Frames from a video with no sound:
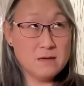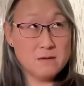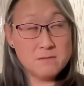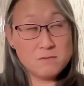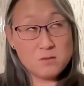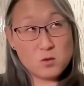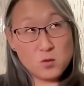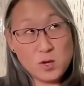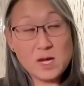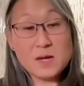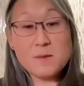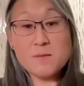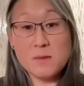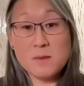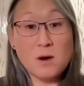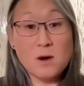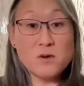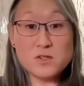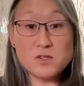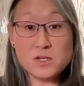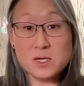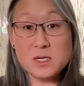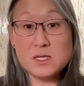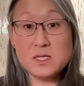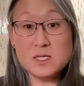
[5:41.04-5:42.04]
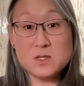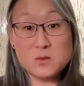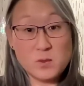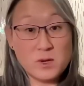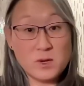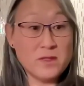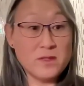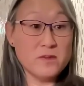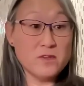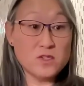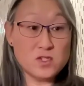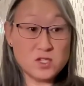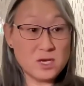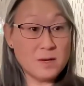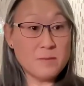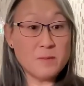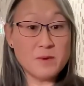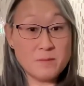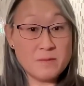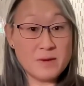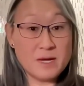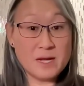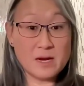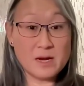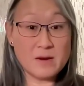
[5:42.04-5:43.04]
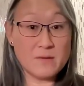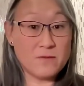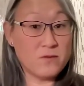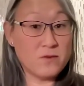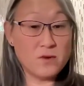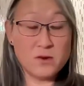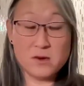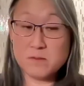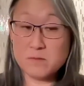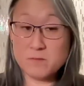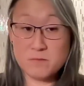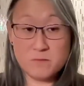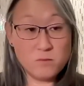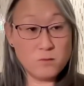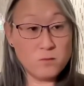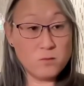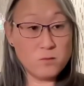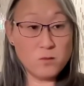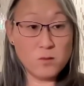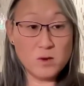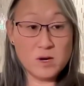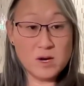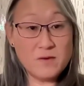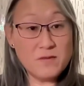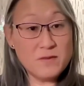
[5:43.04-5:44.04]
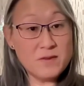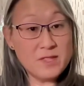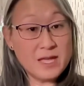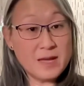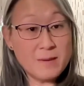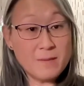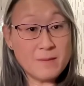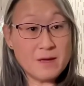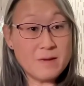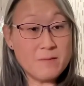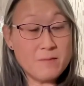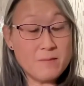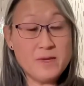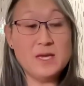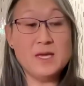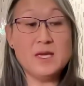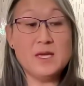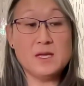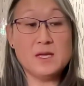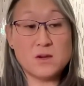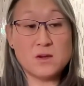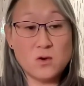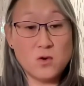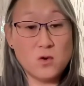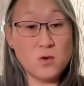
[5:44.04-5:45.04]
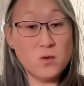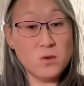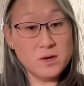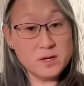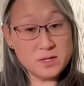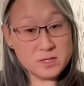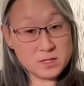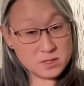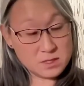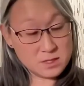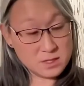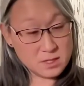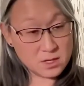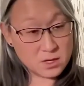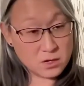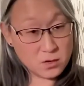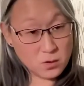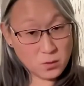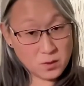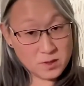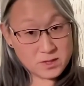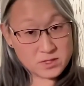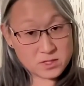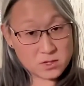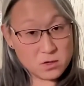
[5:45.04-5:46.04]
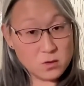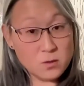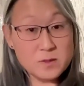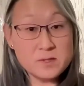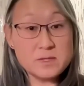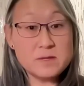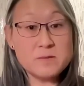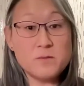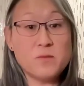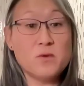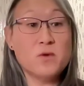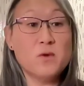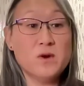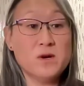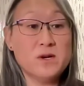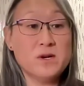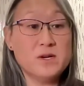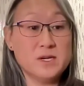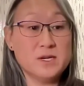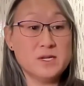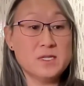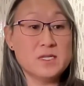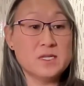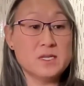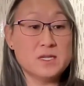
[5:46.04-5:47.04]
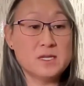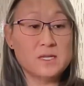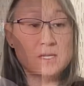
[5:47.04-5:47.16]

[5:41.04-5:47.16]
quick motions, whether it's jumping back and forth, whatever that might be. The core is always important.